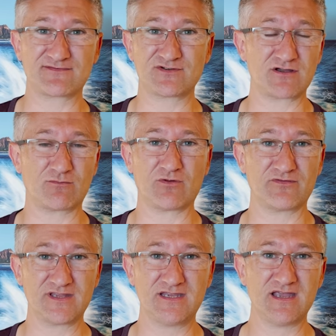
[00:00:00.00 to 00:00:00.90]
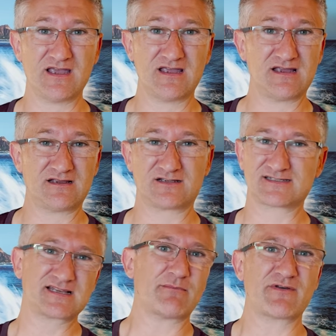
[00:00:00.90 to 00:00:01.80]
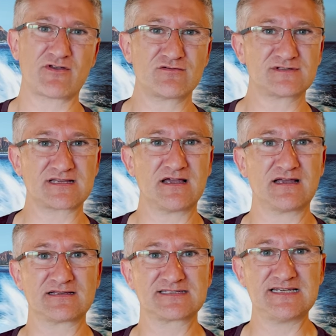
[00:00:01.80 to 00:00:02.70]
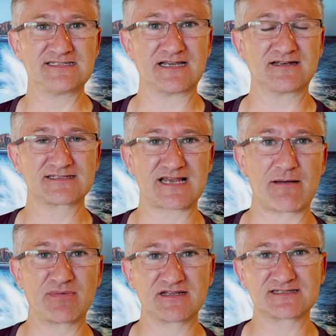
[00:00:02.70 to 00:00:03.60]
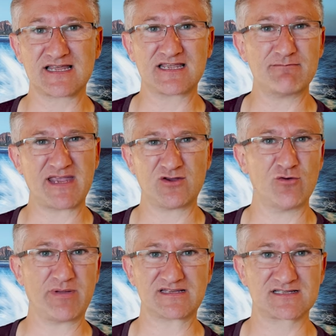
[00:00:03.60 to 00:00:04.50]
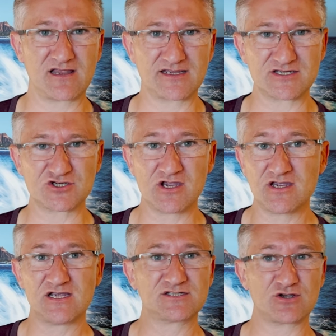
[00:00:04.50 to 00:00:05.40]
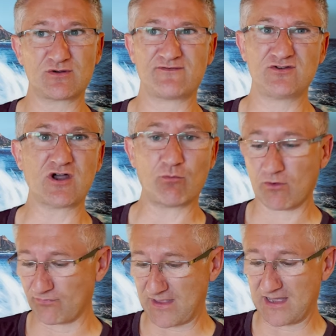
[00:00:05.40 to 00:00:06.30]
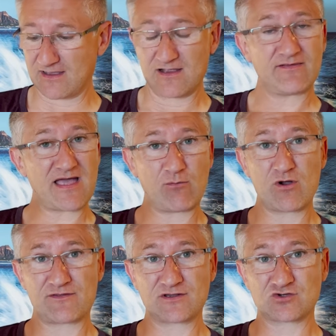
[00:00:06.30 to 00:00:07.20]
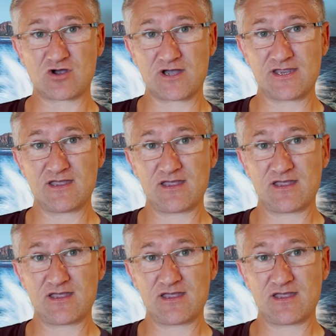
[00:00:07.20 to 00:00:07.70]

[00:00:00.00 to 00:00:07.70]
if you don't want because some of those seasickness tablets, they can make you a bit sluggish. So if you don't want that, they're worth a try.